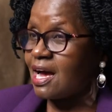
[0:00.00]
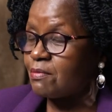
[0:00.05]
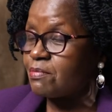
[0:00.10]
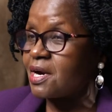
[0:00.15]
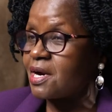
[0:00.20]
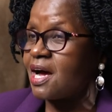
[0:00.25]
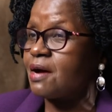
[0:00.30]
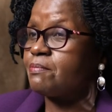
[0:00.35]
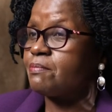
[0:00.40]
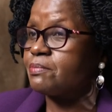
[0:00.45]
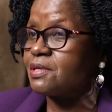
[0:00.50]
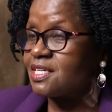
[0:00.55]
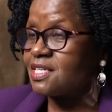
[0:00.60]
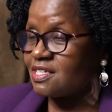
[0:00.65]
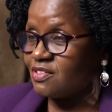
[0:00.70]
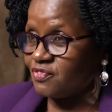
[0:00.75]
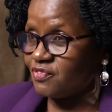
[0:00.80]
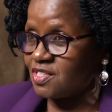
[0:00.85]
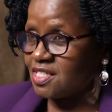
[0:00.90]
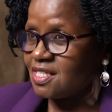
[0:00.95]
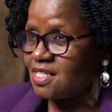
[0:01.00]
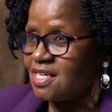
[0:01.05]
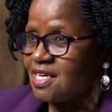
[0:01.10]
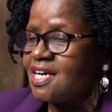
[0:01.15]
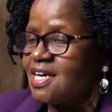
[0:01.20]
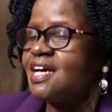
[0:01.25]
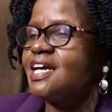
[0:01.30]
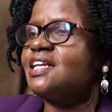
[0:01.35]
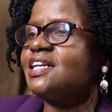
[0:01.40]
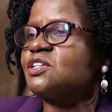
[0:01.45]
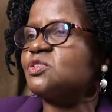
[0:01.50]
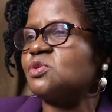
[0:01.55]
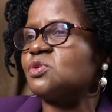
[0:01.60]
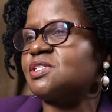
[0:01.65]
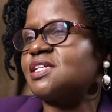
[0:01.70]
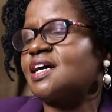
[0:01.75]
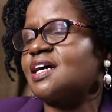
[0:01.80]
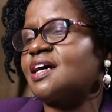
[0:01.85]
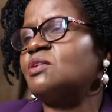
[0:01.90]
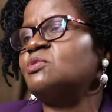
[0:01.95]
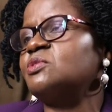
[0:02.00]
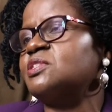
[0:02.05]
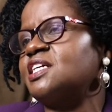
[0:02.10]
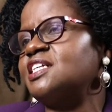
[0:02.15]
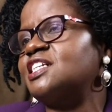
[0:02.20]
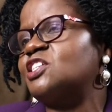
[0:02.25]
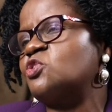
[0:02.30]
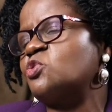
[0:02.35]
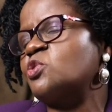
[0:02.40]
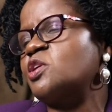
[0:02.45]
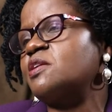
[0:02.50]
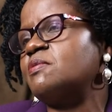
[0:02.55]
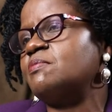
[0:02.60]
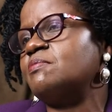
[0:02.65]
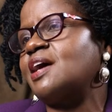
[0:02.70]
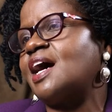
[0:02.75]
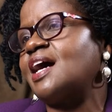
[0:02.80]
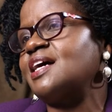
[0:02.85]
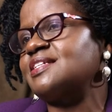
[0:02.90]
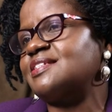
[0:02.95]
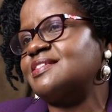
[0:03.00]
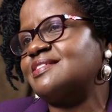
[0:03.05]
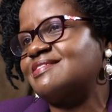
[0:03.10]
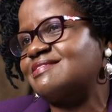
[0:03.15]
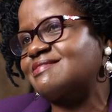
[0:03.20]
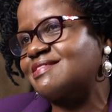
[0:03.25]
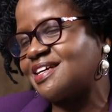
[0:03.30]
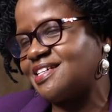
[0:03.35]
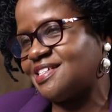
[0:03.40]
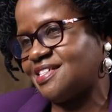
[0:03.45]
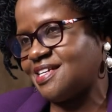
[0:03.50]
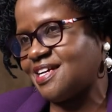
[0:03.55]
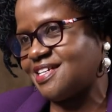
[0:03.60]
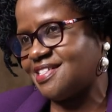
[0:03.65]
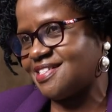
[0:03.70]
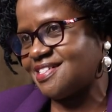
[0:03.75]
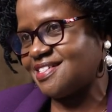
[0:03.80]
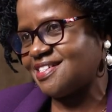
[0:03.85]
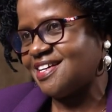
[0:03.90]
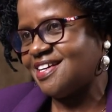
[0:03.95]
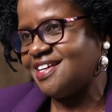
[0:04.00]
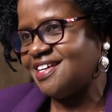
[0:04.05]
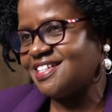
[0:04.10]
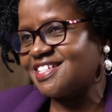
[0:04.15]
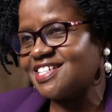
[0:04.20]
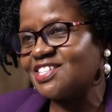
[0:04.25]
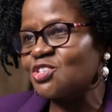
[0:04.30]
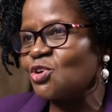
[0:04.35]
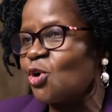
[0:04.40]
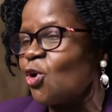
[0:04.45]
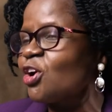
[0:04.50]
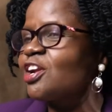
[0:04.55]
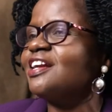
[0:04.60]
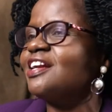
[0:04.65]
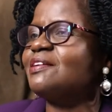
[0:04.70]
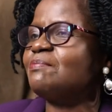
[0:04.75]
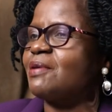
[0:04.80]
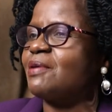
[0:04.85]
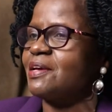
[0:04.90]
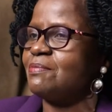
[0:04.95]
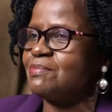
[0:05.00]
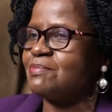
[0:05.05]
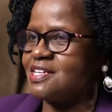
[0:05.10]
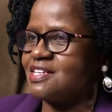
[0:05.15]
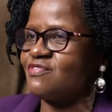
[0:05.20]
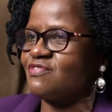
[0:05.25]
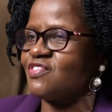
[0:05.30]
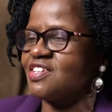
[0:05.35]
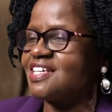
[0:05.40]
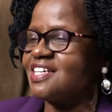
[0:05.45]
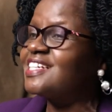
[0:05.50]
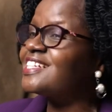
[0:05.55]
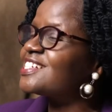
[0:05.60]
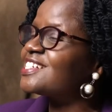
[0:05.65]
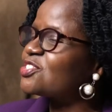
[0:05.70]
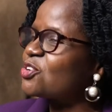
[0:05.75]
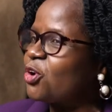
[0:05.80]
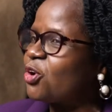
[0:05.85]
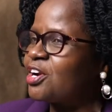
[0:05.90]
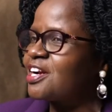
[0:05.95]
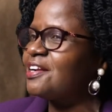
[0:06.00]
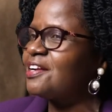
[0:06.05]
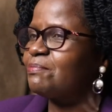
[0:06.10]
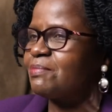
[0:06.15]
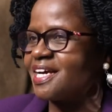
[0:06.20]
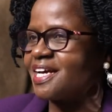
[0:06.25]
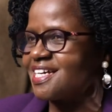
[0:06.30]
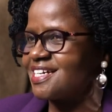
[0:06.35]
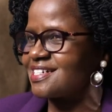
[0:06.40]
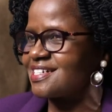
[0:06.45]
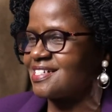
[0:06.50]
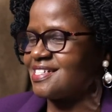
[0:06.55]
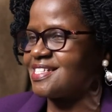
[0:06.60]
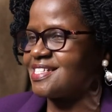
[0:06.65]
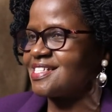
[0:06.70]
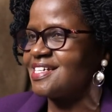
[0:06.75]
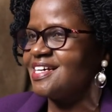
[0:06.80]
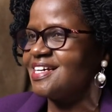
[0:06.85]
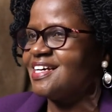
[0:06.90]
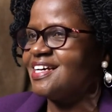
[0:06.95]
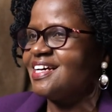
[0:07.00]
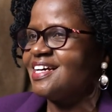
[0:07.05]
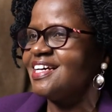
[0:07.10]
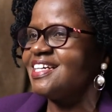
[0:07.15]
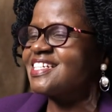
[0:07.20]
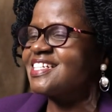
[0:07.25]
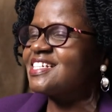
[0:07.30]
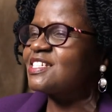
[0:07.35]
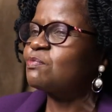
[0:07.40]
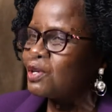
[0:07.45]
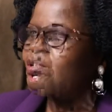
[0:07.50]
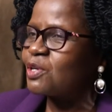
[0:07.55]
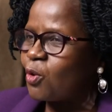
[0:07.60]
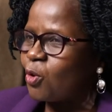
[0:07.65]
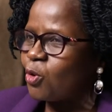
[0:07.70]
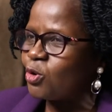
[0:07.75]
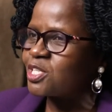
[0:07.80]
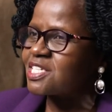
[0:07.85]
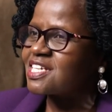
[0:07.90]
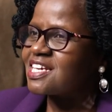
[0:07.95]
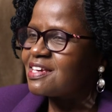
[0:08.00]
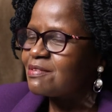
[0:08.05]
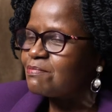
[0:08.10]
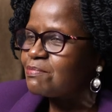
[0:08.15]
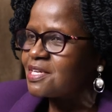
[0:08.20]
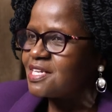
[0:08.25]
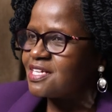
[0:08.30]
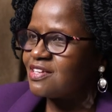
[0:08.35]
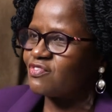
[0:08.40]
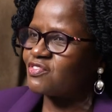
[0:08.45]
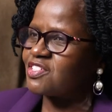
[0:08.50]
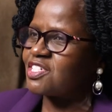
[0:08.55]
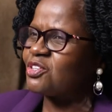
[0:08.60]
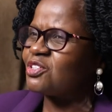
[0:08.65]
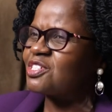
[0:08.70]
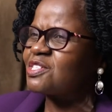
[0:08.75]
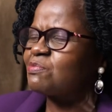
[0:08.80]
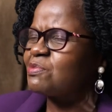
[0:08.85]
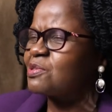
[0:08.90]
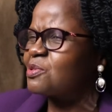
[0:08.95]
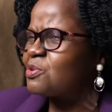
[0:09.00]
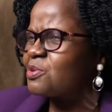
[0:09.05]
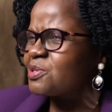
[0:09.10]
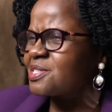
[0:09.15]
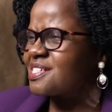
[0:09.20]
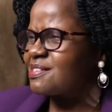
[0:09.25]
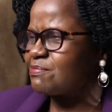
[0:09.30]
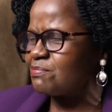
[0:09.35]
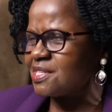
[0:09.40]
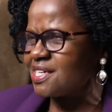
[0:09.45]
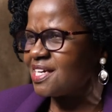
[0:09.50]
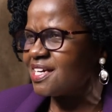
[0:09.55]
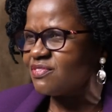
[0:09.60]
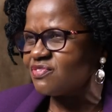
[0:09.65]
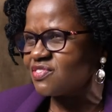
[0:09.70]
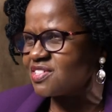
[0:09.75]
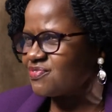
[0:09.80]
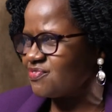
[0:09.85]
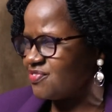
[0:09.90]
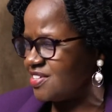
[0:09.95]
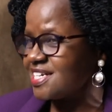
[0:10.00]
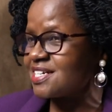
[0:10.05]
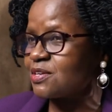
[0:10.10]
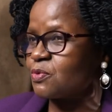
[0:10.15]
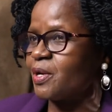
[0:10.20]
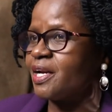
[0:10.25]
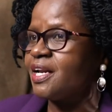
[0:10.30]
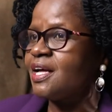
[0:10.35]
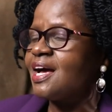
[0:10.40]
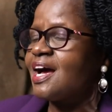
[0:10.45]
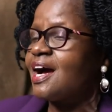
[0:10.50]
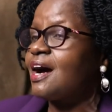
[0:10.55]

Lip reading: Abraham believed and it was accounted to him as righteous. It is only by believing. It is only by grace. It is because he believed, not because he behaved very well.